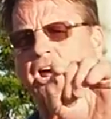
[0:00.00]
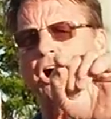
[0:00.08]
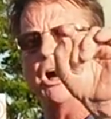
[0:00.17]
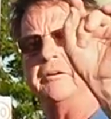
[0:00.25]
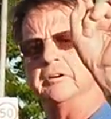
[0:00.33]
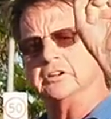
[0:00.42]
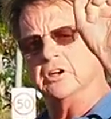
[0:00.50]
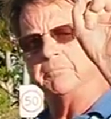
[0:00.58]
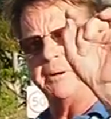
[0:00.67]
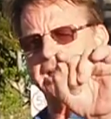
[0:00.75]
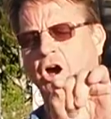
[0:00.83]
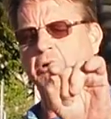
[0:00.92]
on you
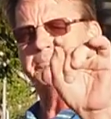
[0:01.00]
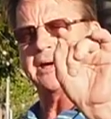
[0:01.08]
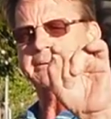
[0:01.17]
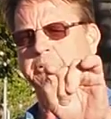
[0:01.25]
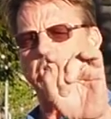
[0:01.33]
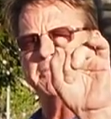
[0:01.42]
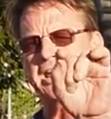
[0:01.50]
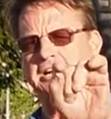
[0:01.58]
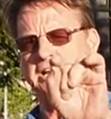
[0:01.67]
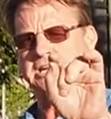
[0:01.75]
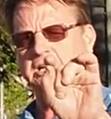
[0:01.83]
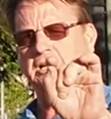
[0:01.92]
pick on people who are
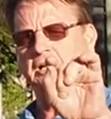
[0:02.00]
mentally ill.